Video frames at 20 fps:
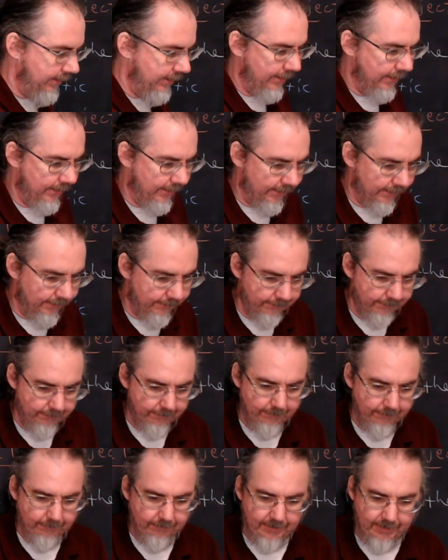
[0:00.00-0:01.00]

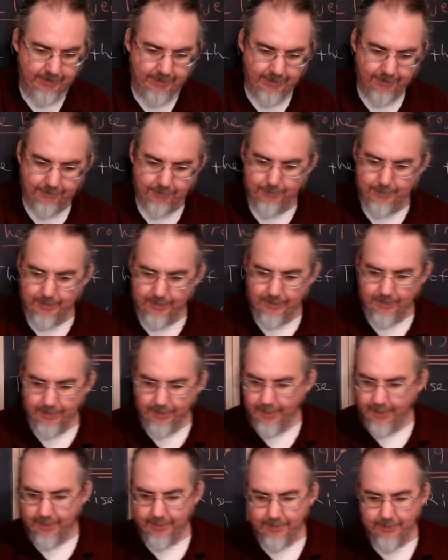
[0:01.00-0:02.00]
the government
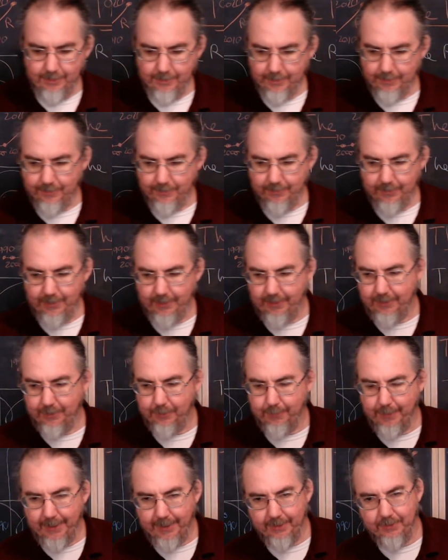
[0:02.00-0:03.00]
innocuously
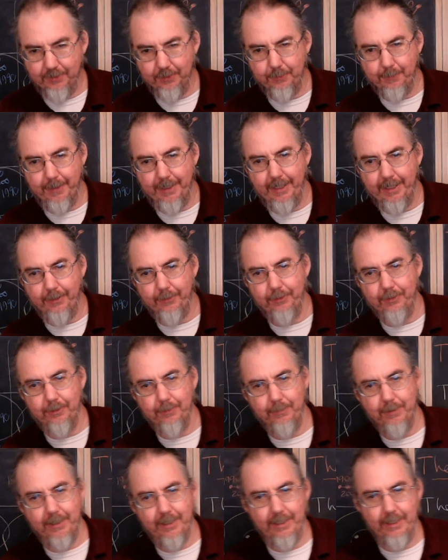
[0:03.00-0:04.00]
expands its power
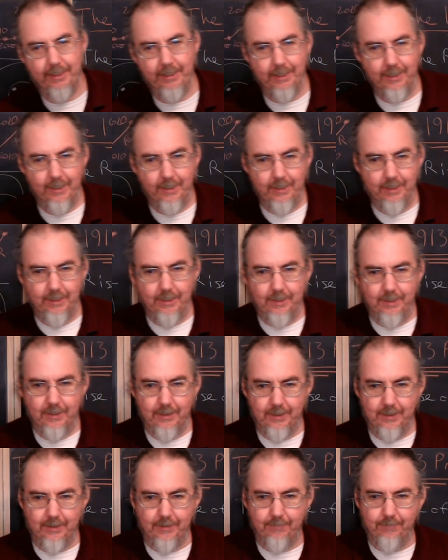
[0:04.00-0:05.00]
by
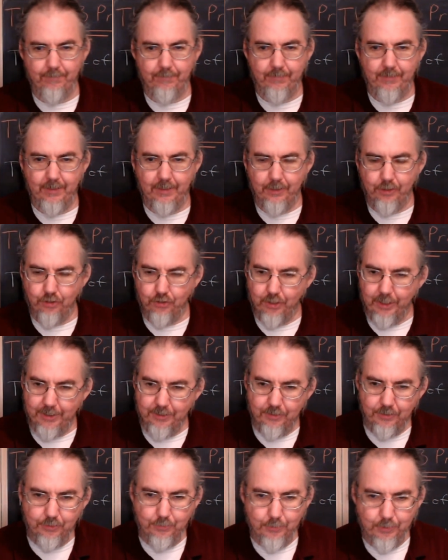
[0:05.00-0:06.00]
a
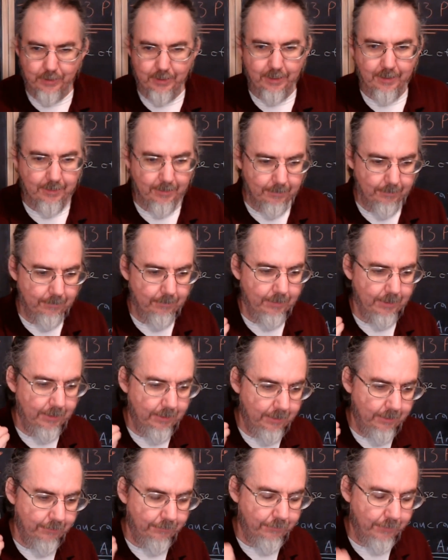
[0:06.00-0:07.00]
crisis will come, and
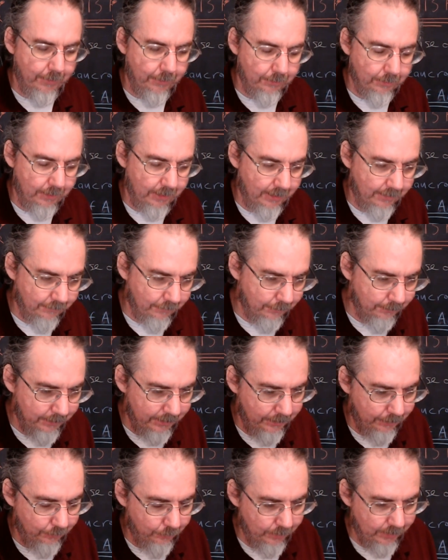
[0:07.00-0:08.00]
then the federal
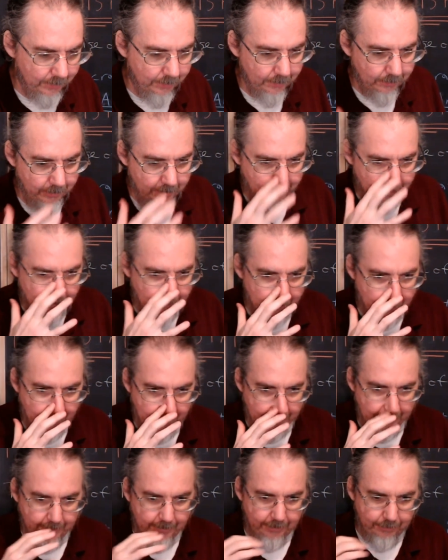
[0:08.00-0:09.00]
government will
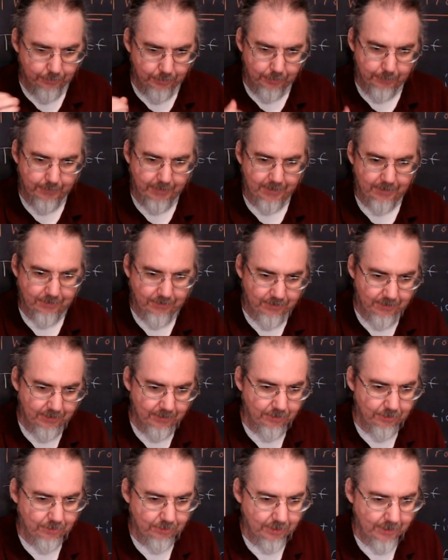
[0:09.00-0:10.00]
then, in response to
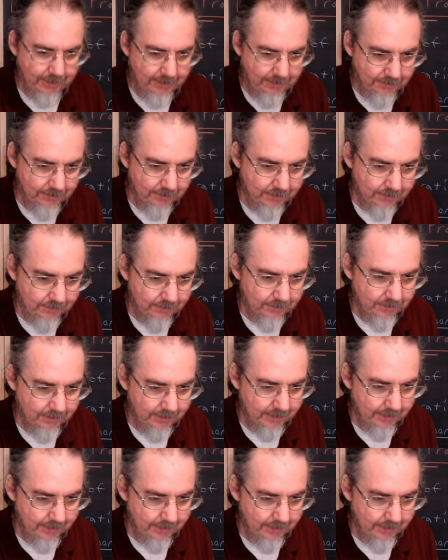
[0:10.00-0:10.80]
this crisis,